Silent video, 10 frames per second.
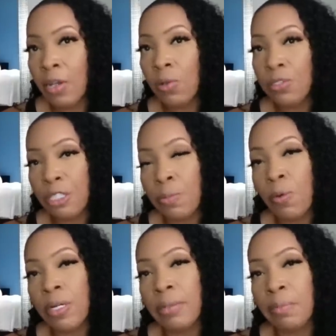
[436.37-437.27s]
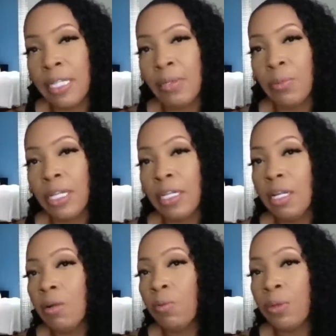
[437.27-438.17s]
who supported me when,
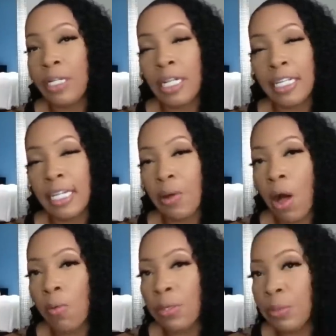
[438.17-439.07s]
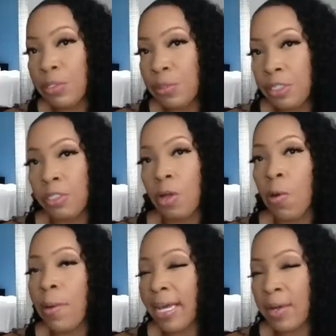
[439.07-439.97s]
when again, all we would do is just
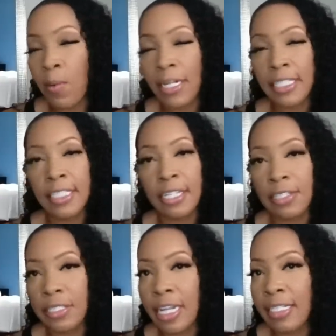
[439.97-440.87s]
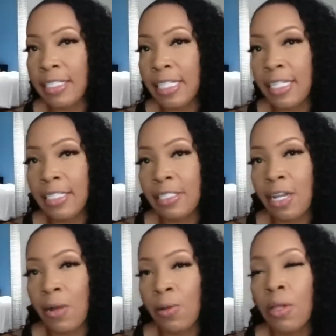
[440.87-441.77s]
go back and watch each other's content. And
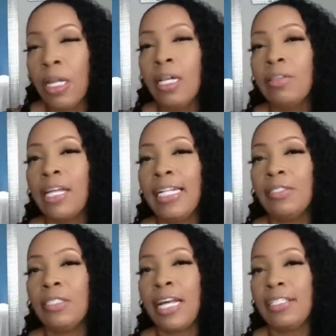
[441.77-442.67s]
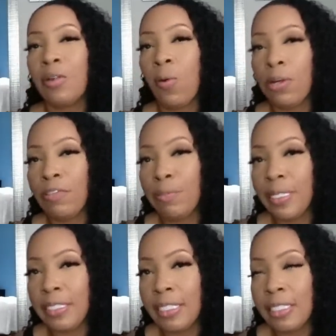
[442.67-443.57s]
so that's, that's the order of
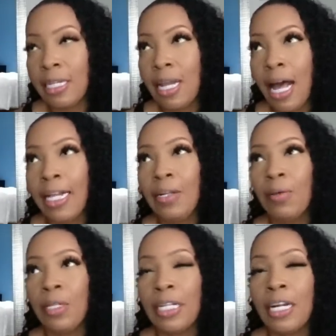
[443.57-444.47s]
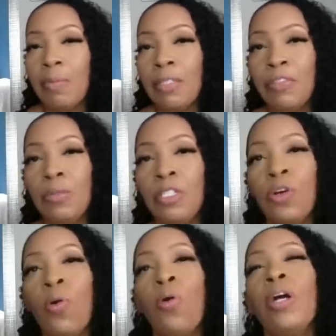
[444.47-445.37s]
business. I know that a couple of you
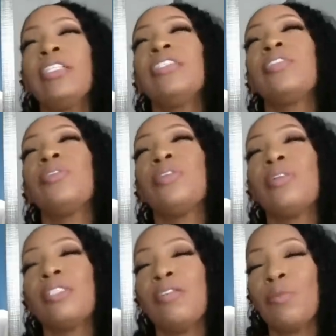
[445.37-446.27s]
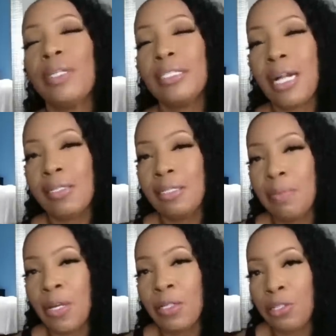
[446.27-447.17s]
gorgeous girls have reached out to
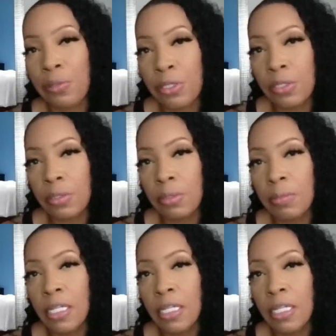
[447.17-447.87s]
me on YouTube,